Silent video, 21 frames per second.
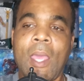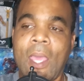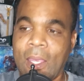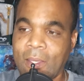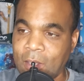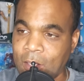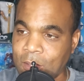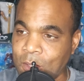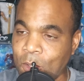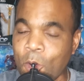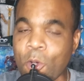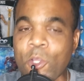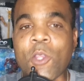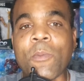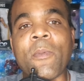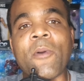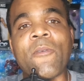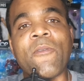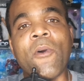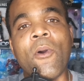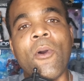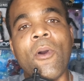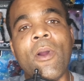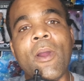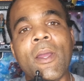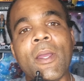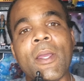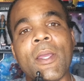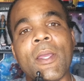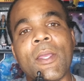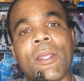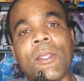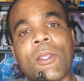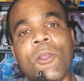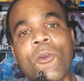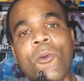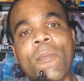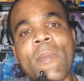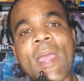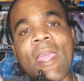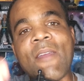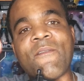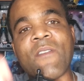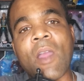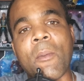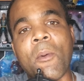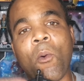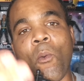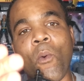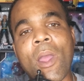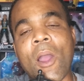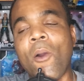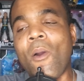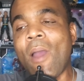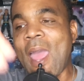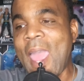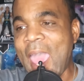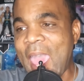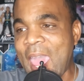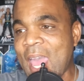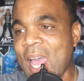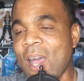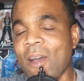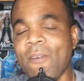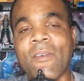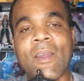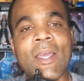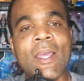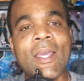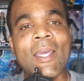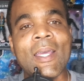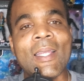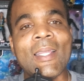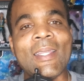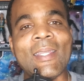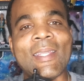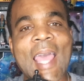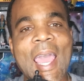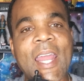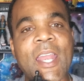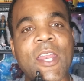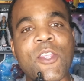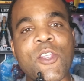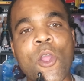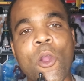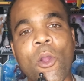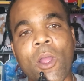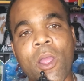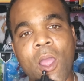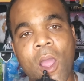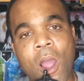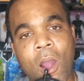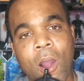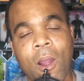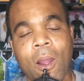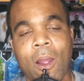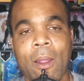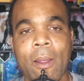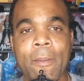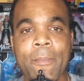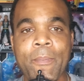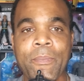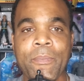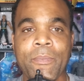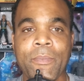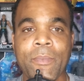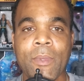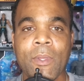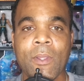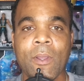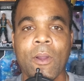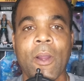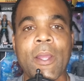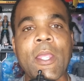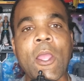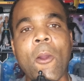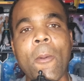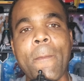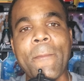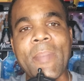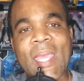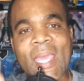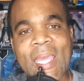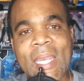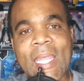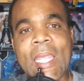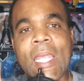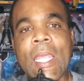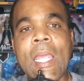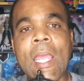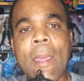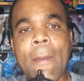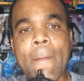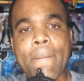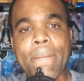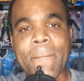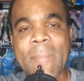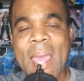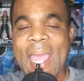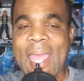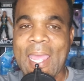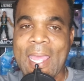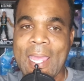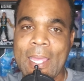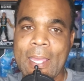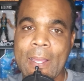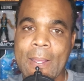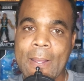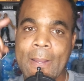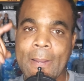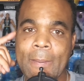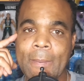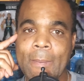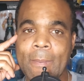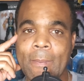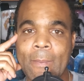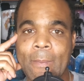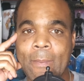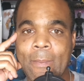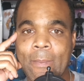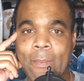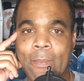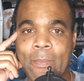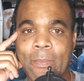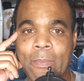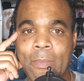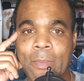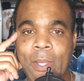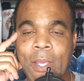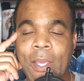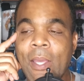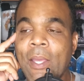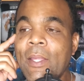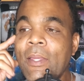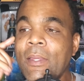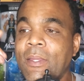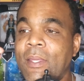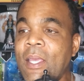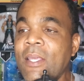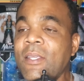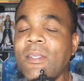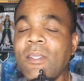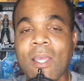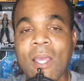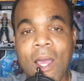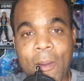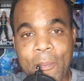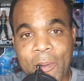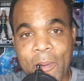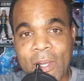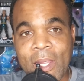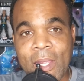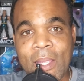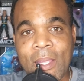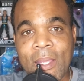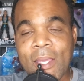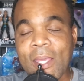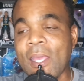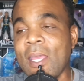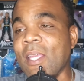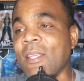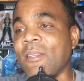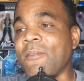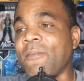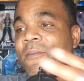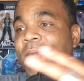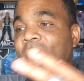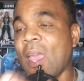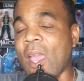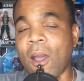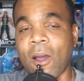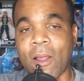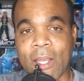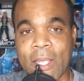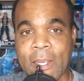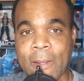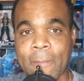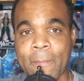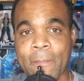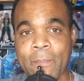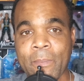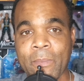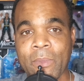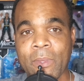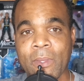As I told you before, you may very well have that in your car or your penny bank. This company is failing.